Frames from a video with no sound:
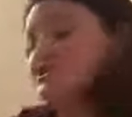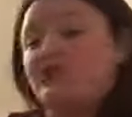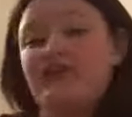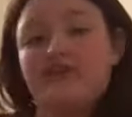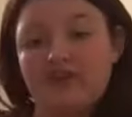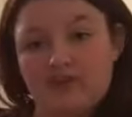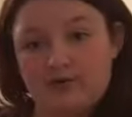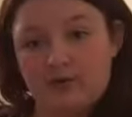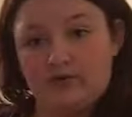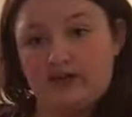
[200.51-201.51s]
So I
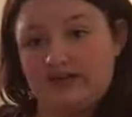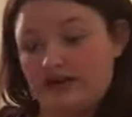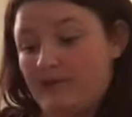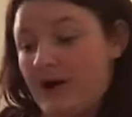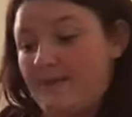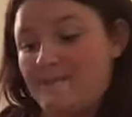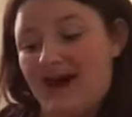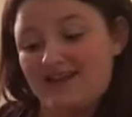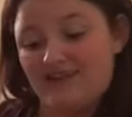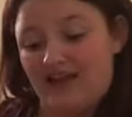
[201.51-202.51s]
figured we would get them a
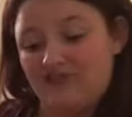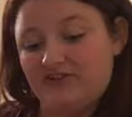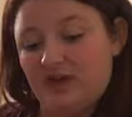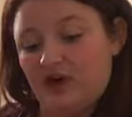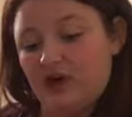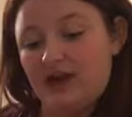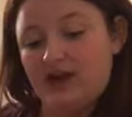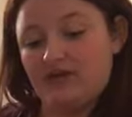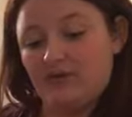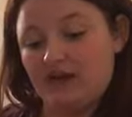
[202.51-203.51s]
My Life doll,
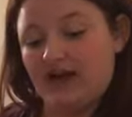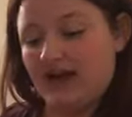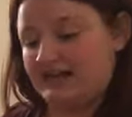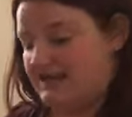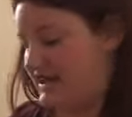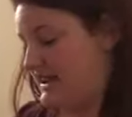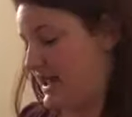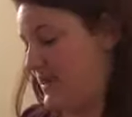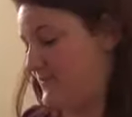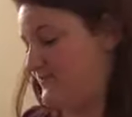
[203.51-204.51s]
and we got
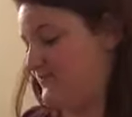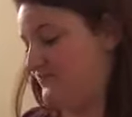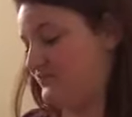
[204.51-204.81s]
them